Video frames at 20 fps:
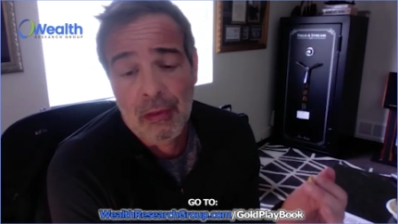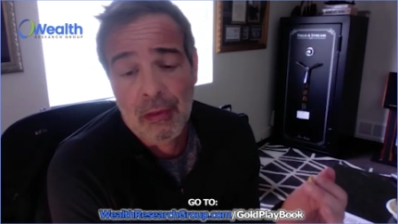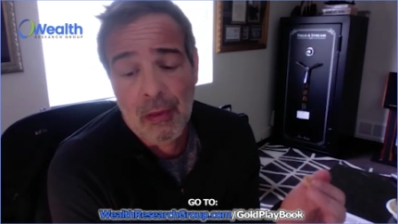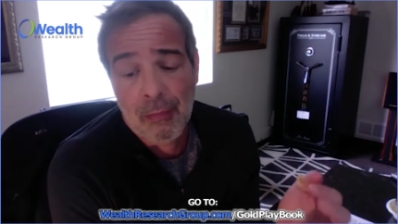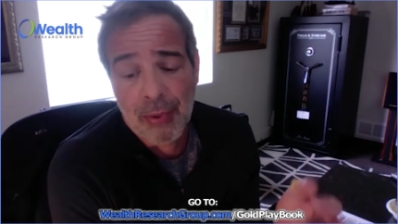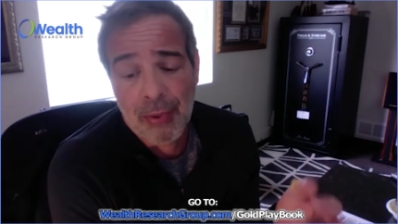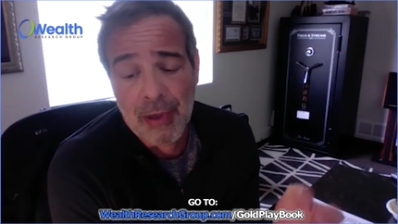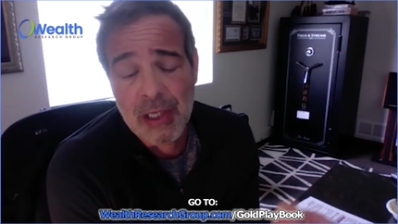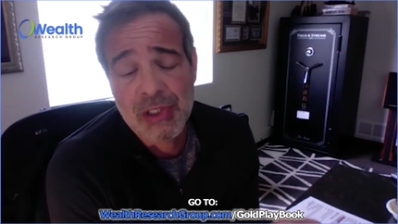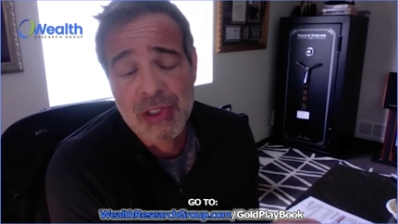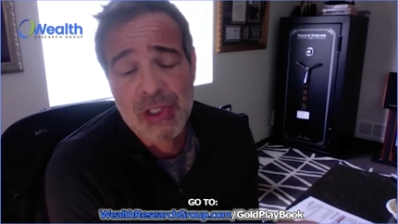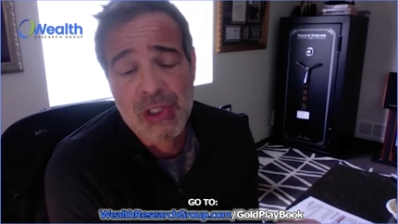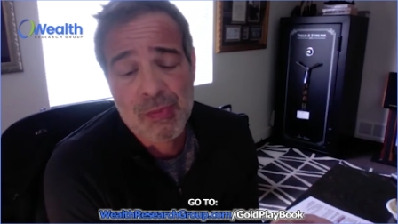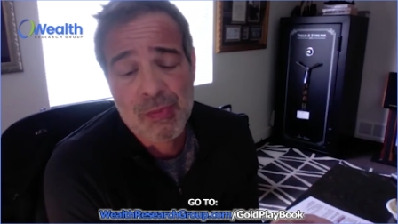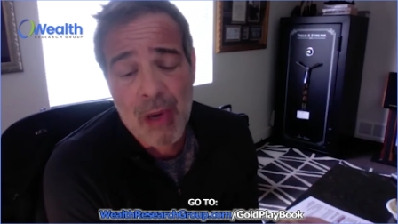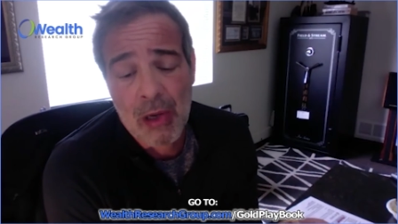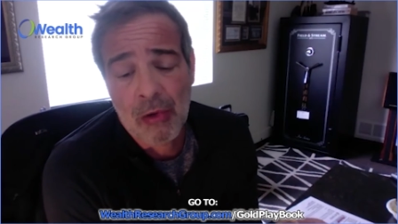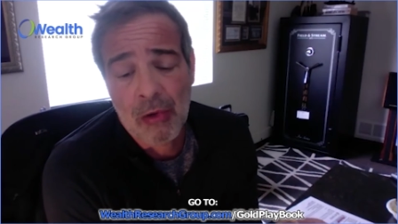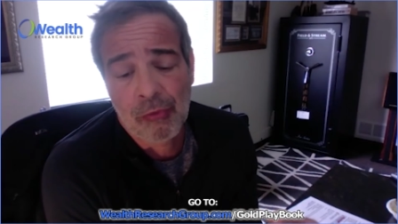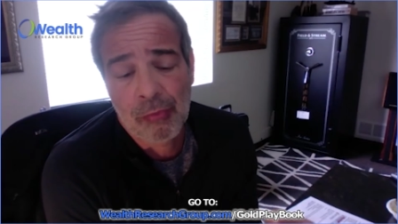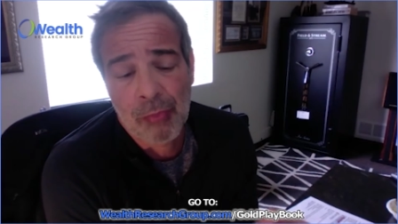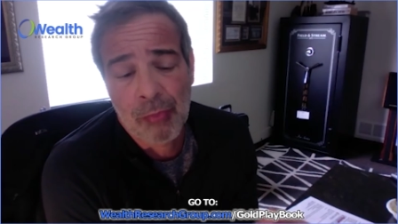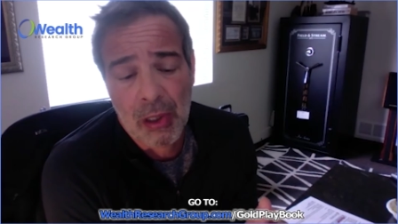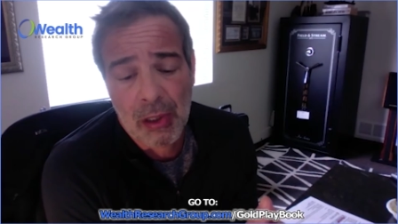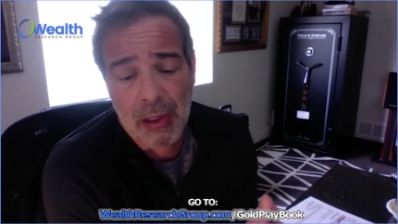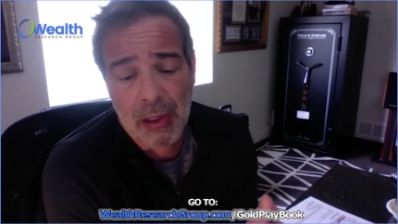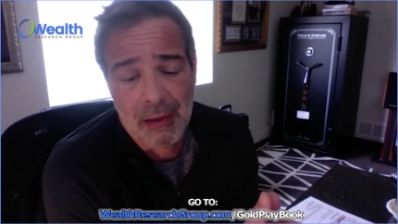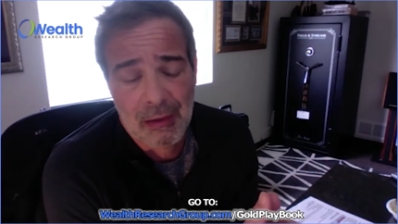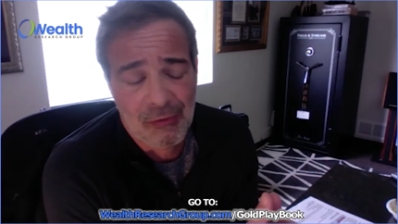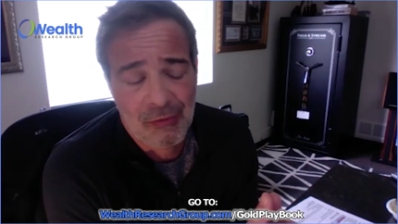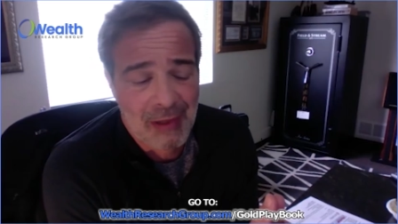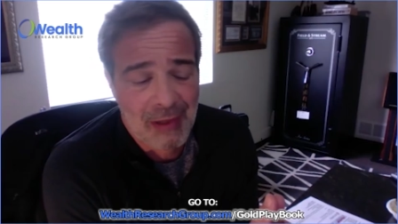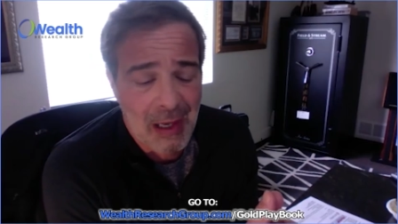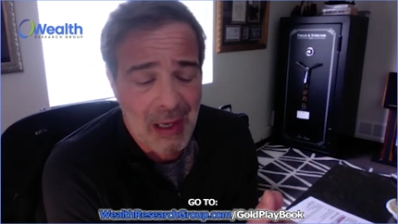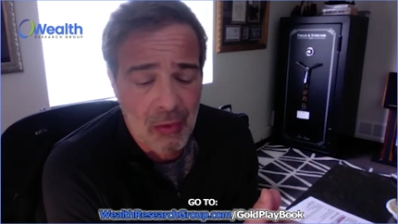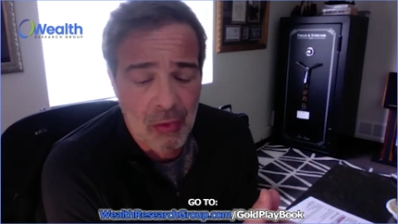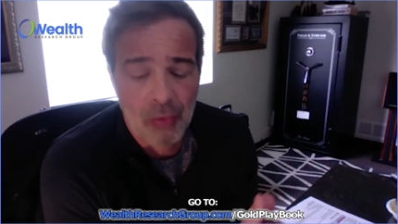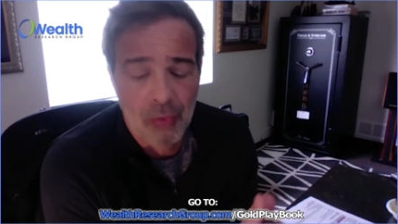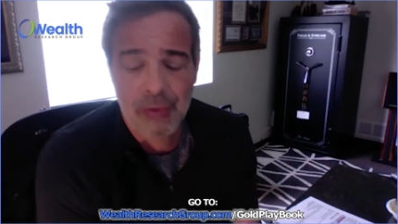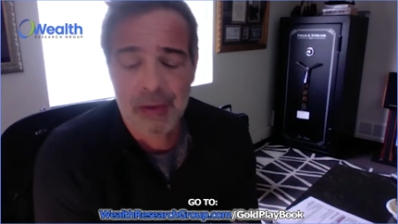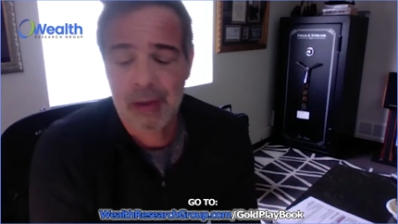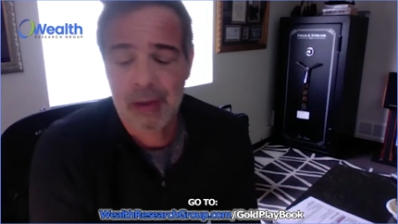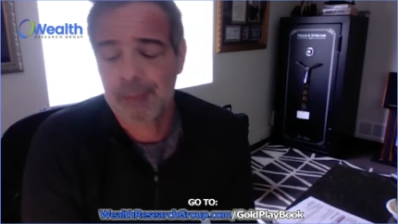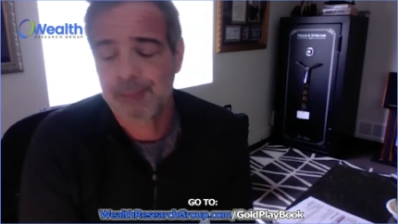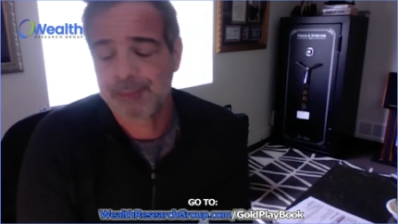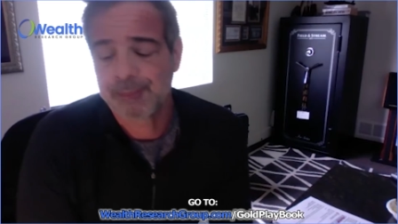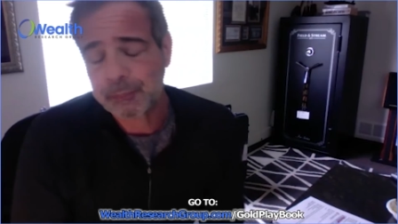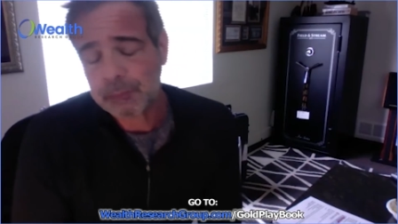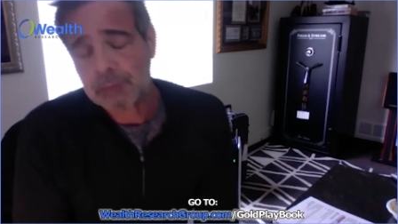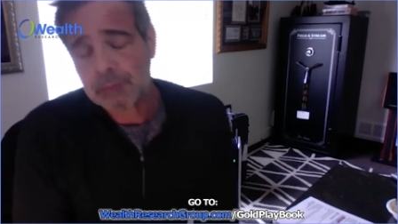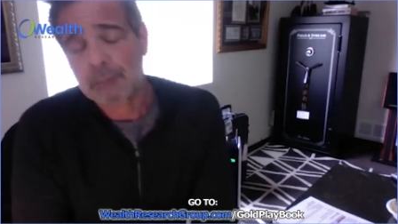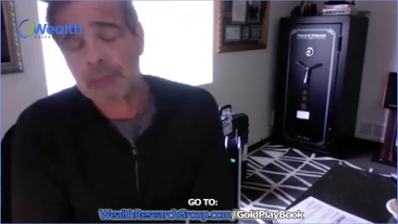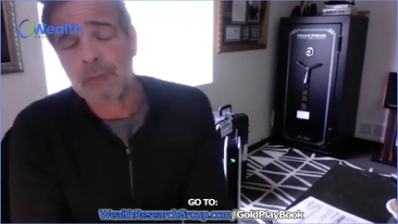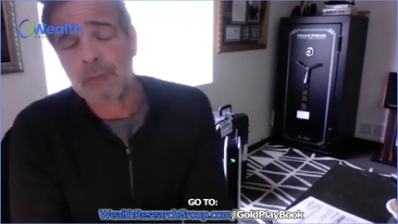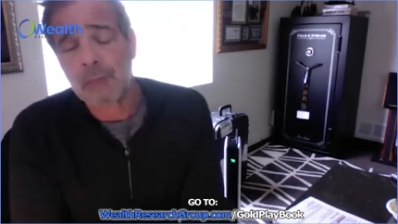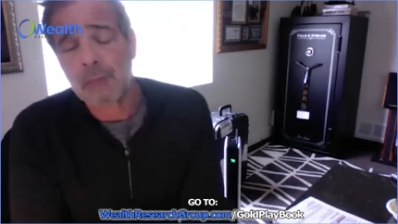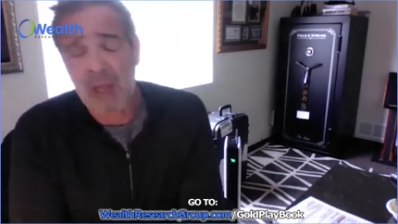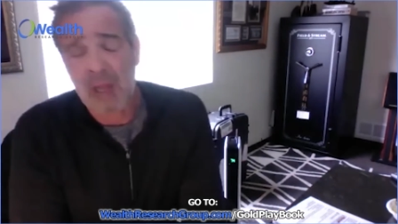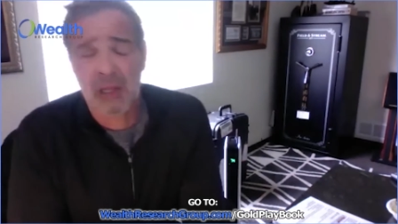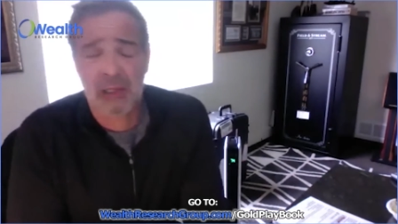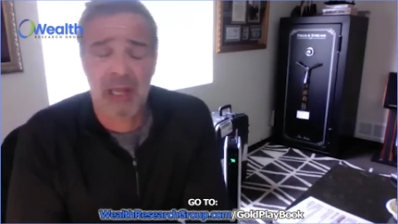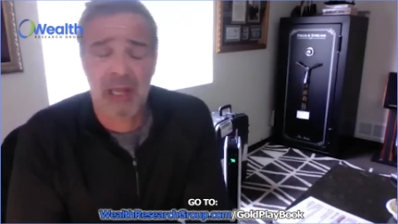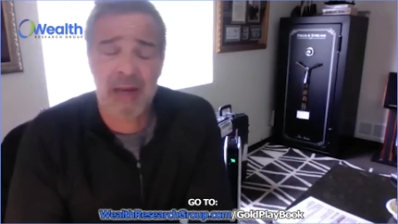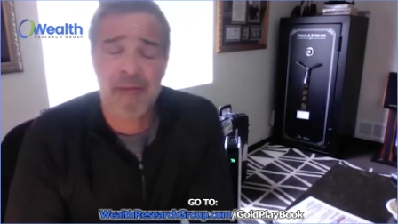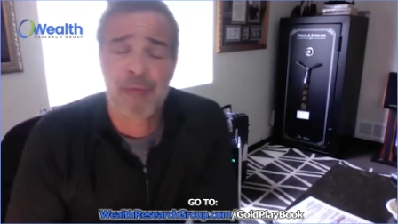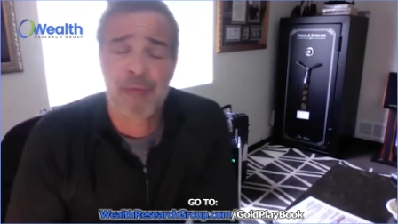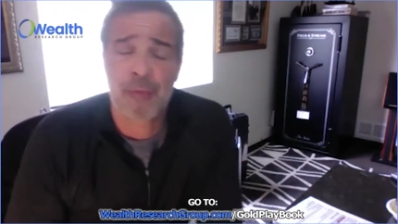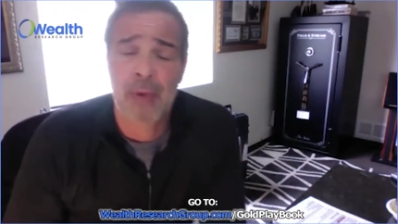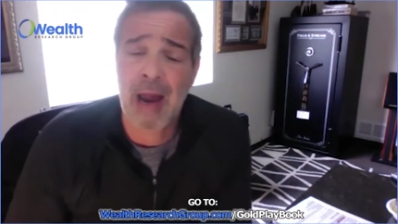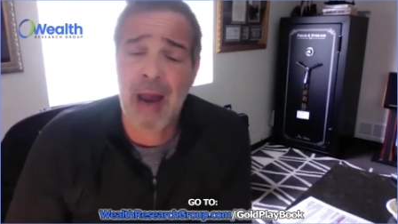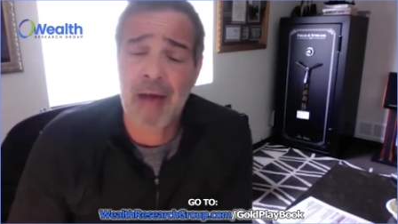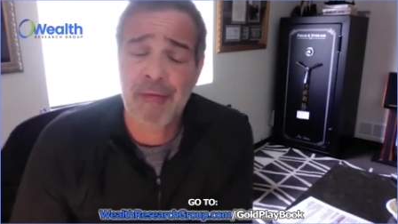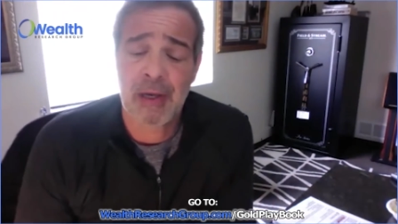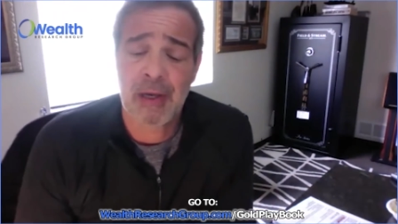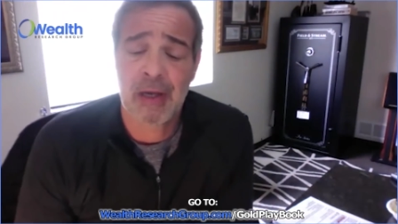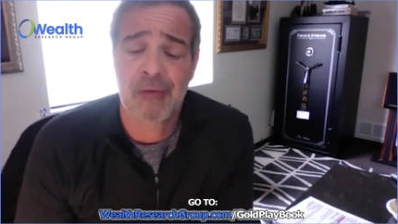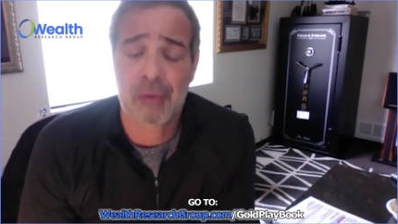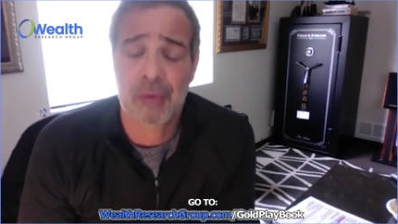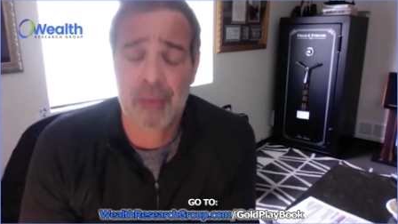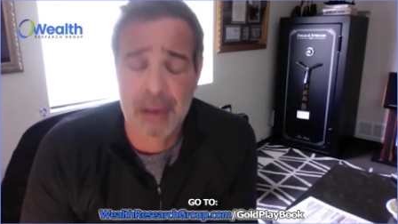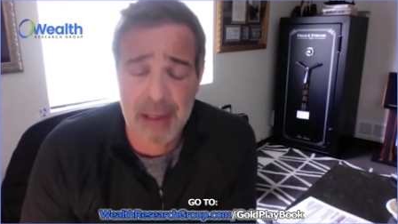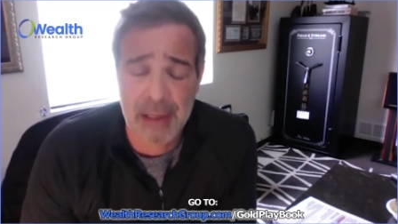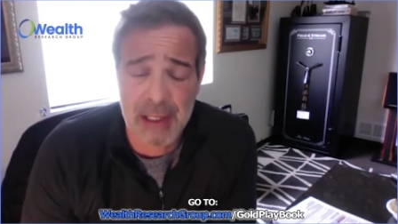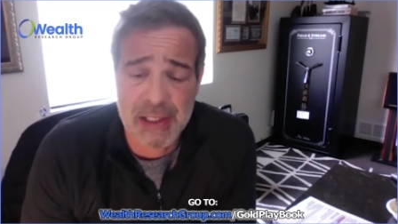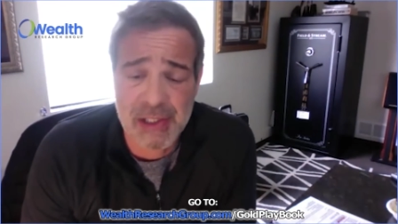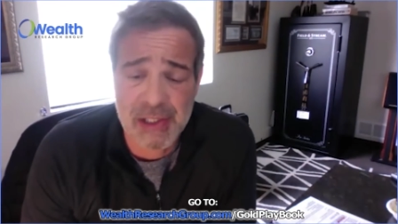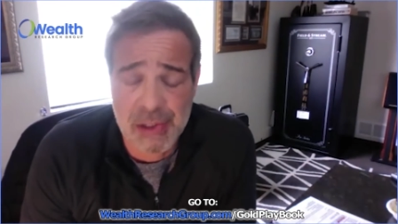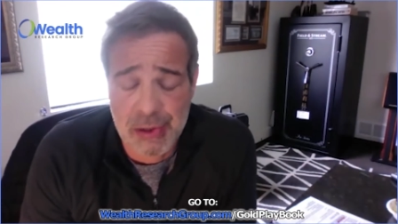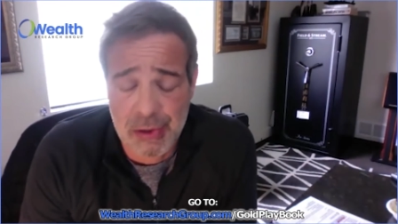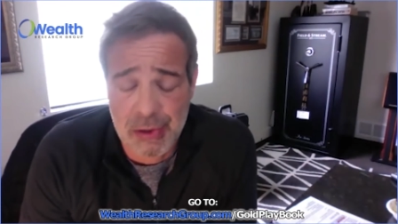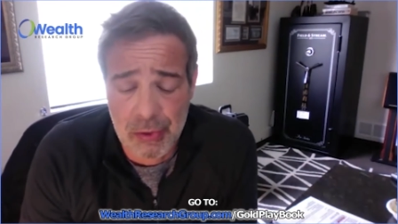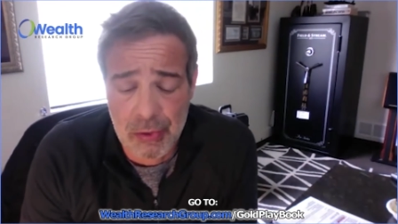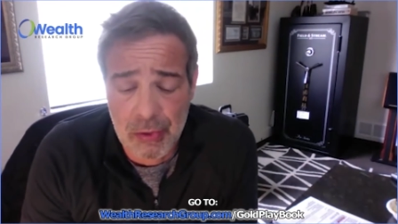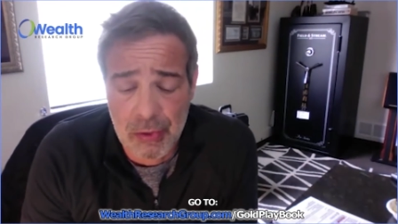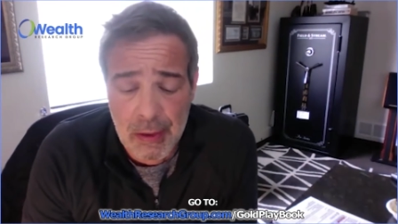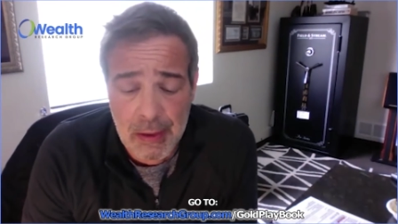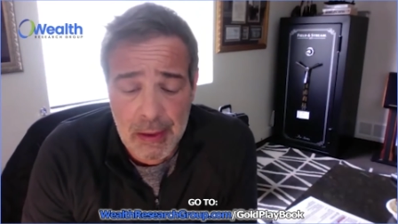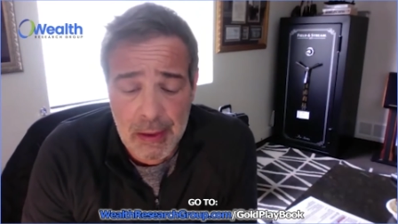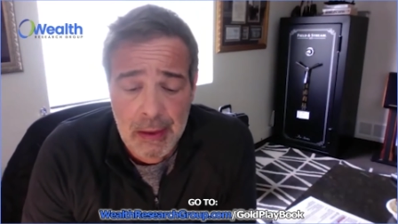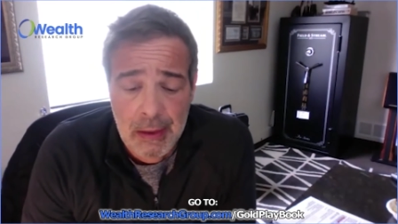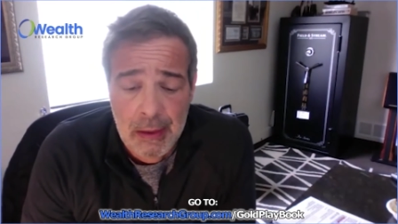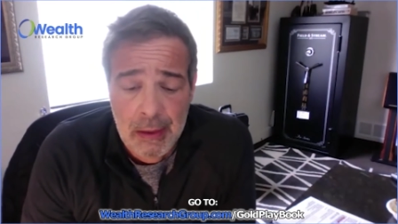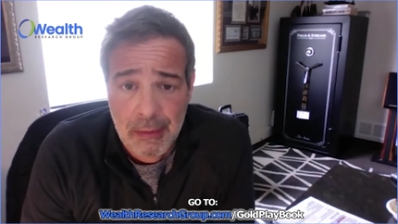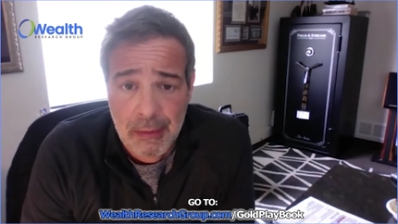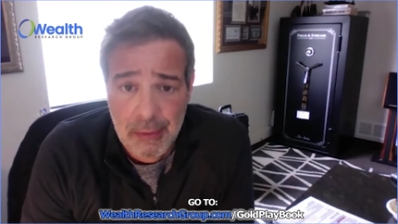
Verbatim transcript: The precious metals market is not only a life raft as it relates to